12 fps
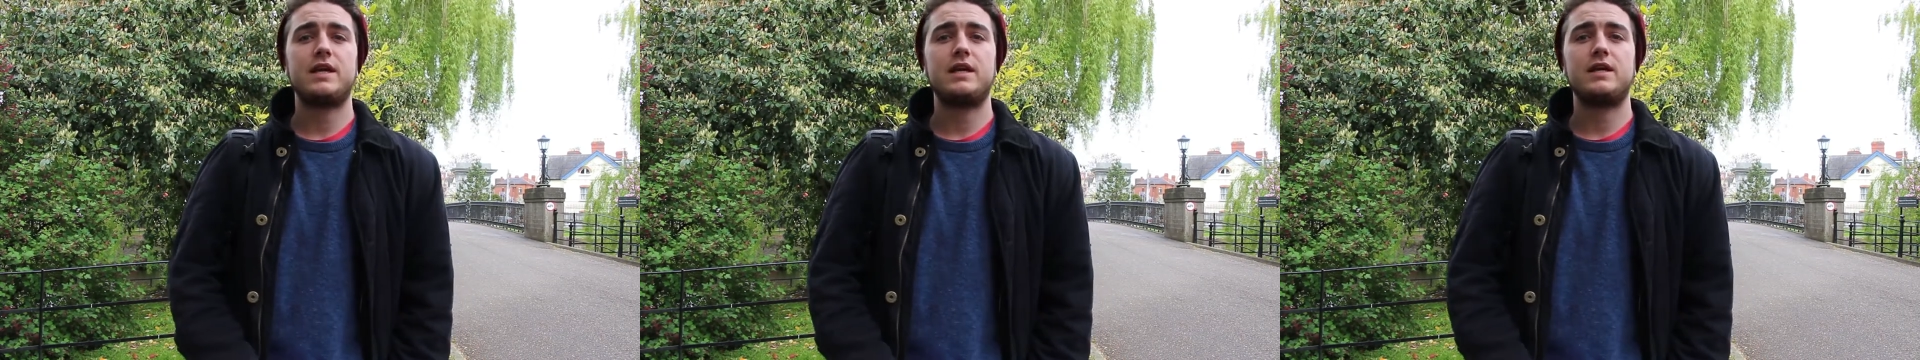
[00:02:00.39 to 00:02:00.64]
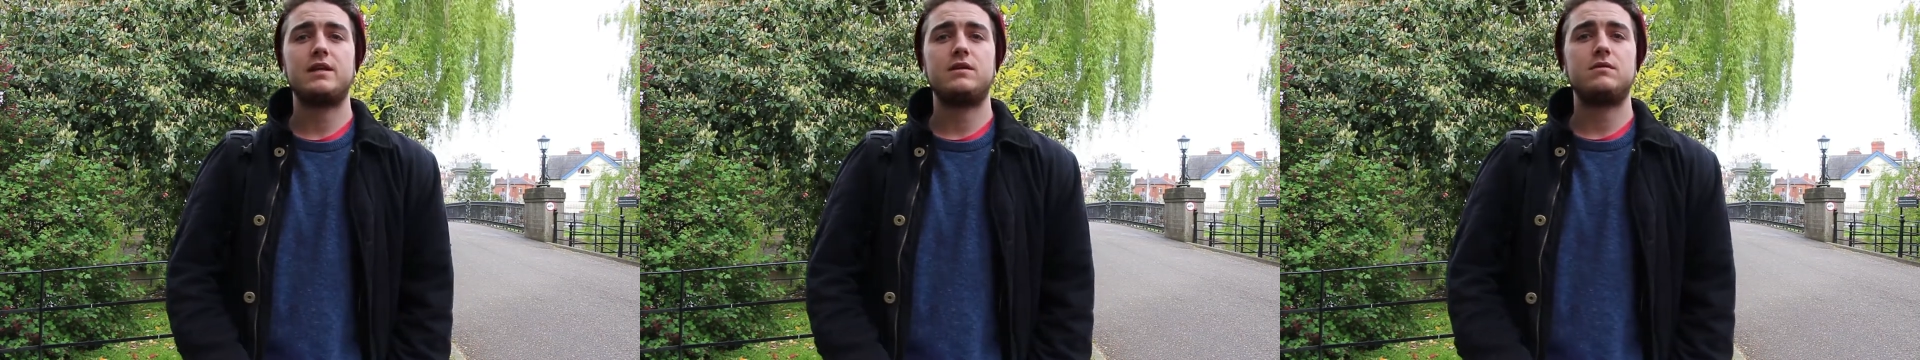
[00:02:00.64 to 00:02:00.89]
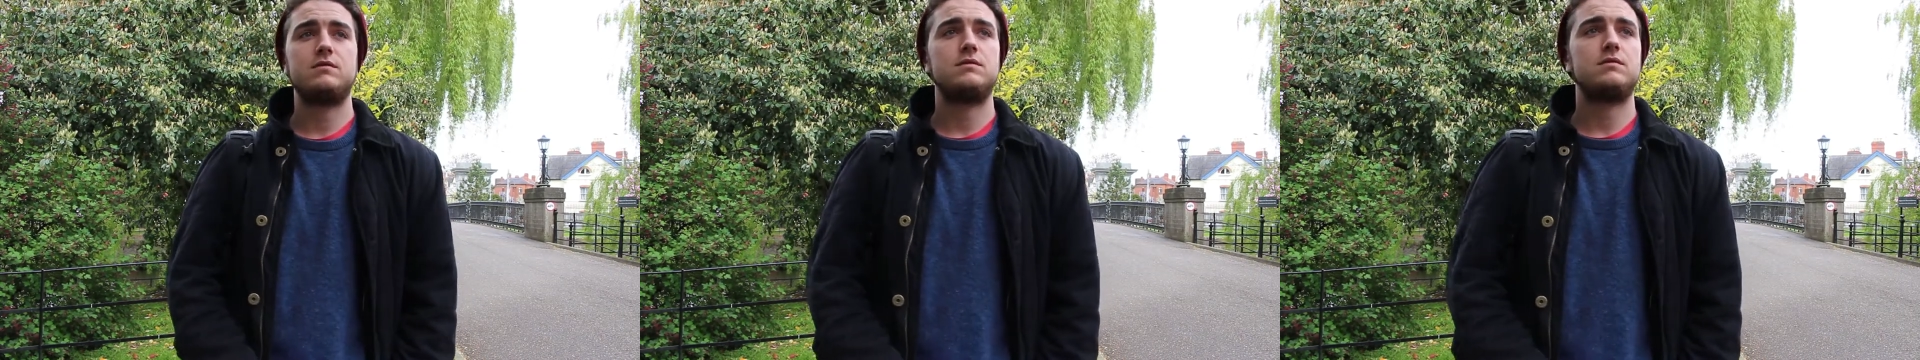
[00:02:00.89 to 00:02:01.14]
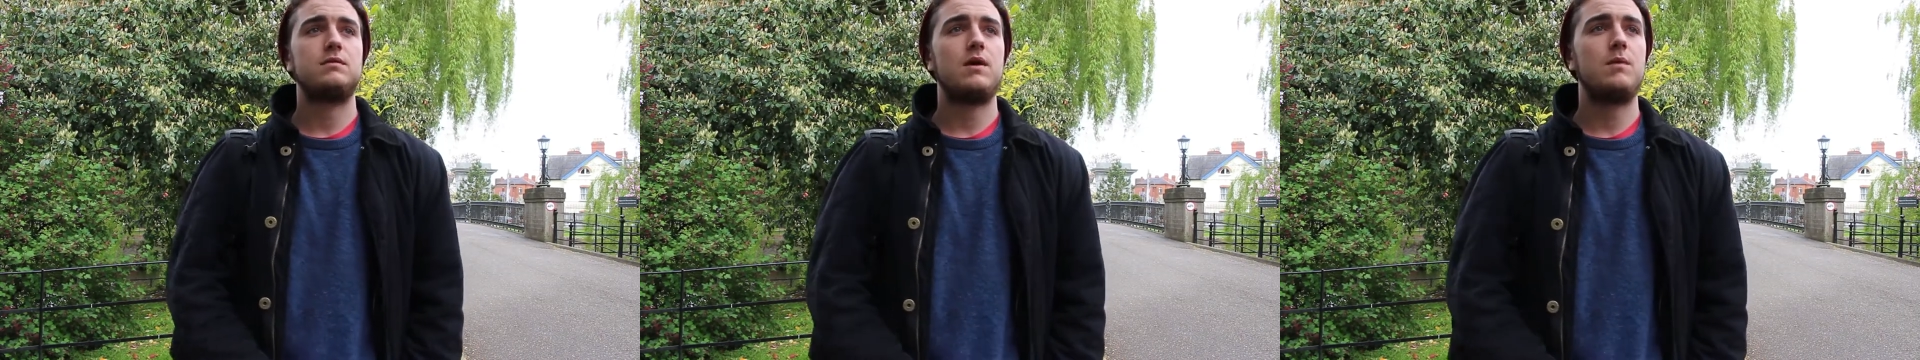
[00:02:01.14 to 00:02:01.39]
extended
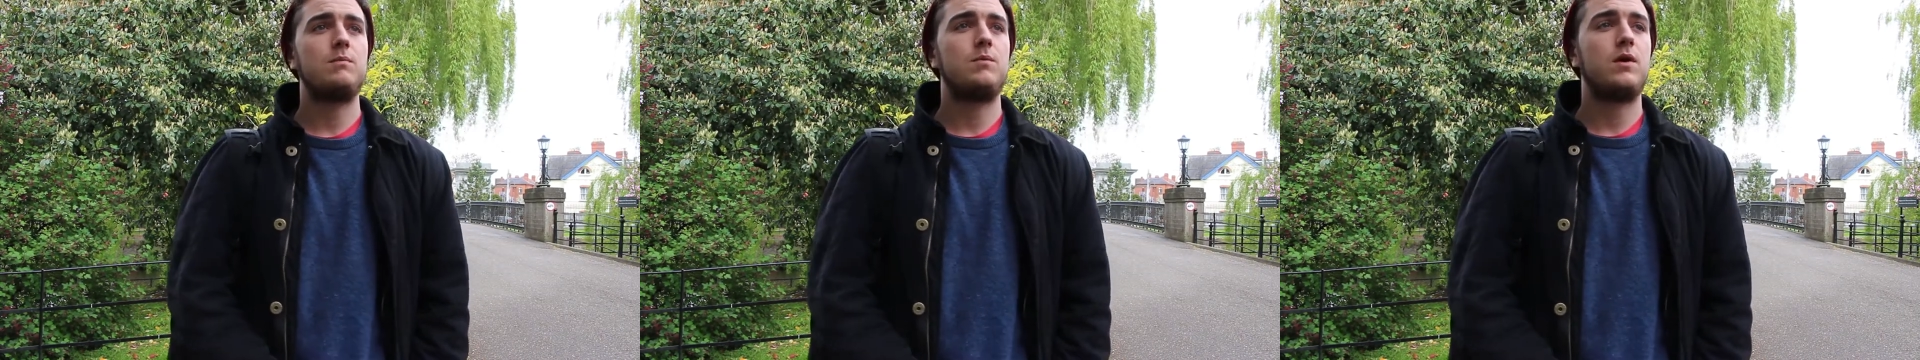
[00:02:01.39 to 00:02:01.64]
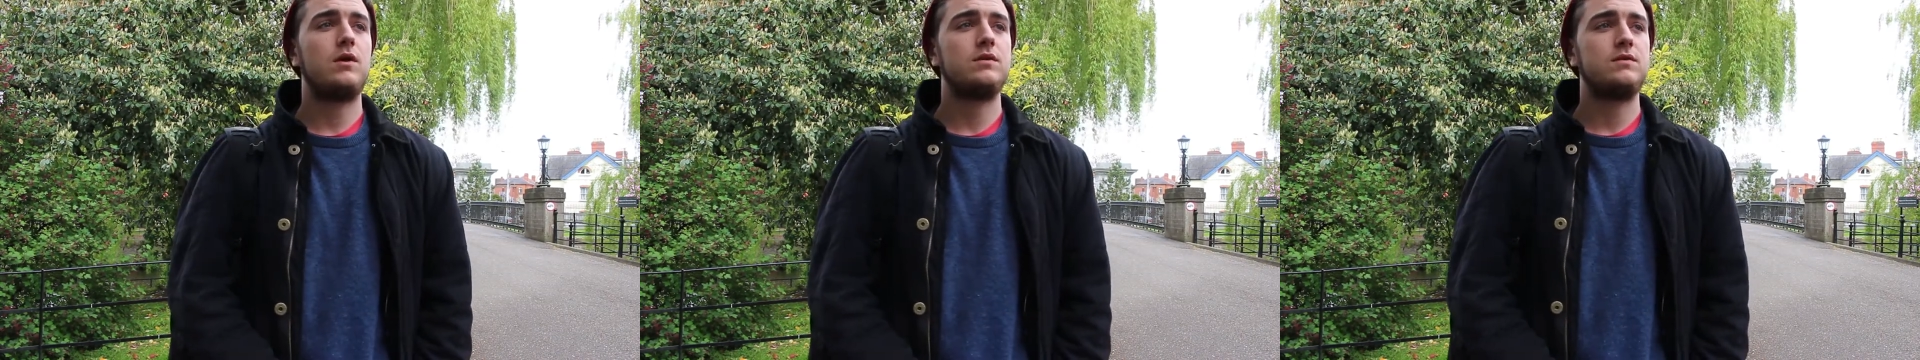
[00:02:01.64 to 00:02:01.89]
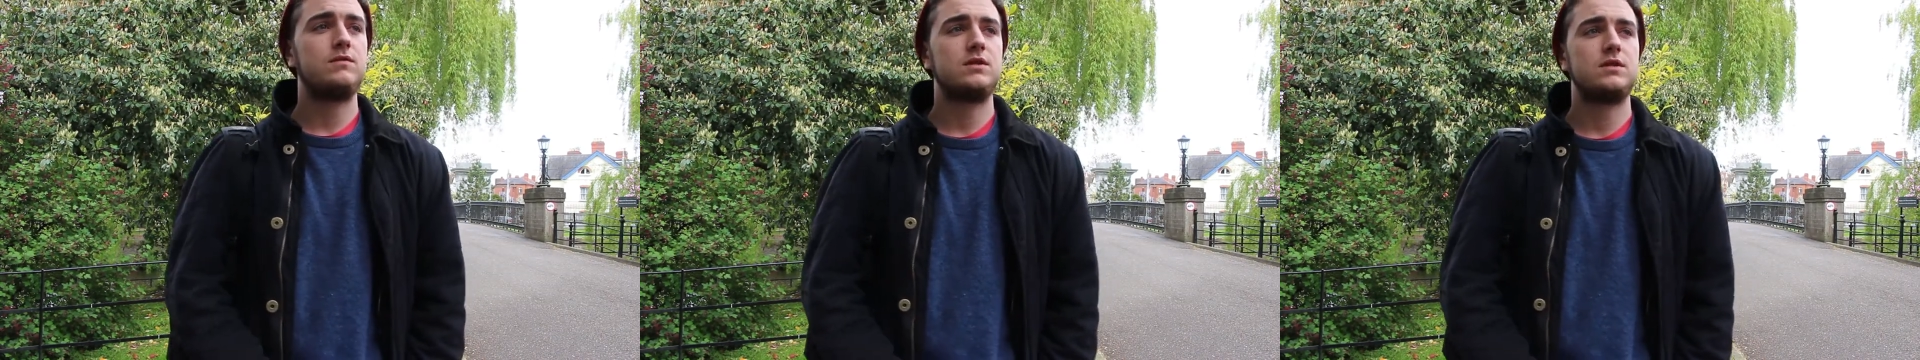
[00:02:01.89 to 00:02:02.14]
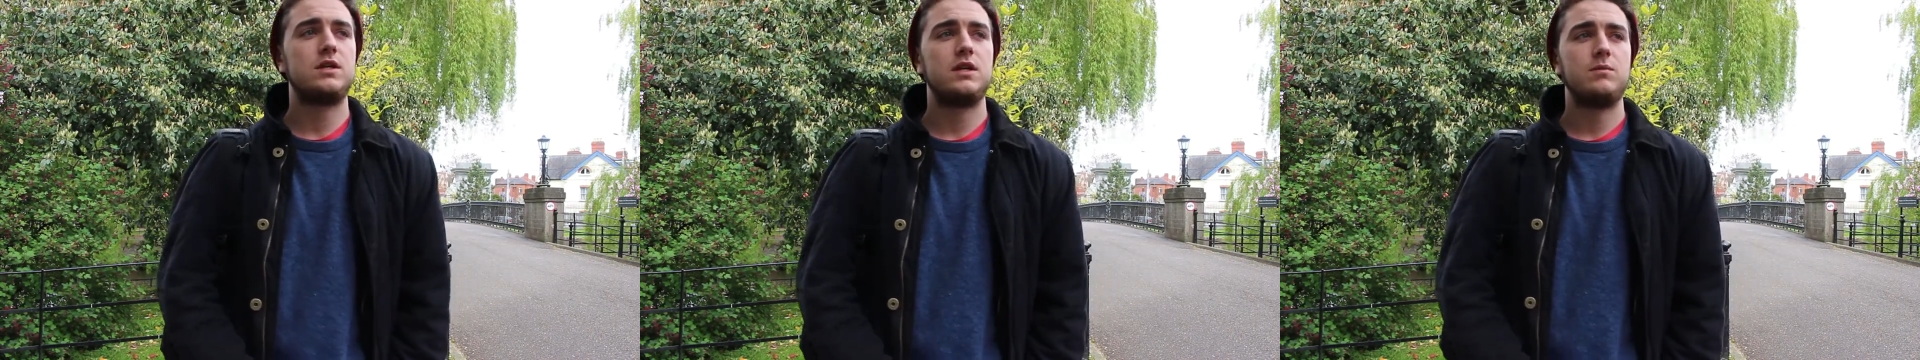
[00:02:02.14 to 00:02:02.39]
parts
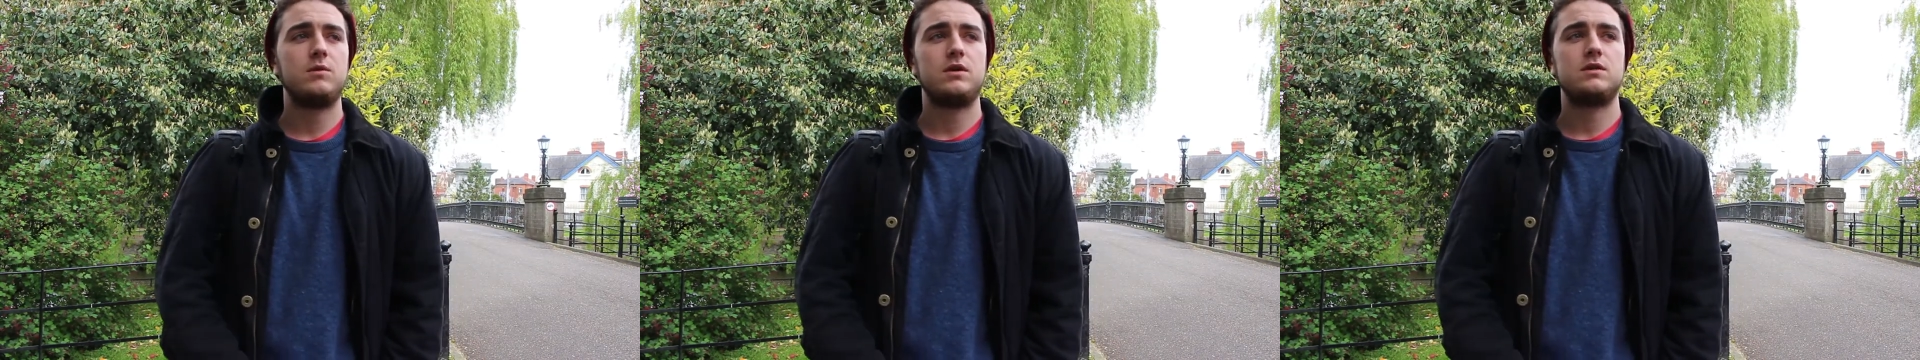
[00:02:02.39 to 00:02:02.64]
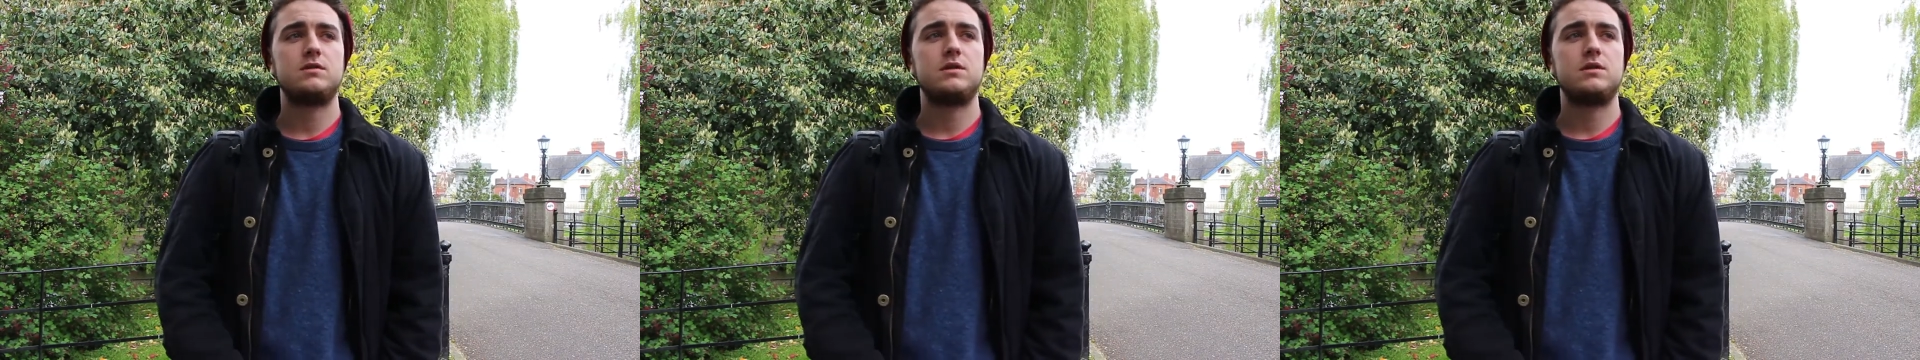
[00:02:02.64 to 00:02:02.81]
of the city,